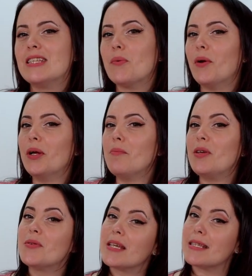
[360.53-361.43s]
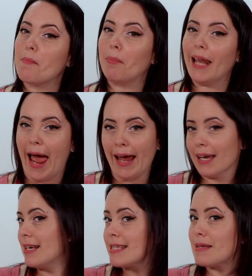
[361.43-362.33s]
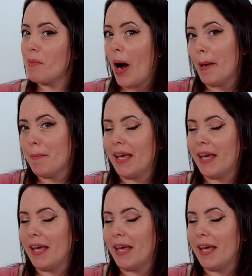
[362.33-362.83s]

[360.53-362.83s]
So we're going to be using some black, some hot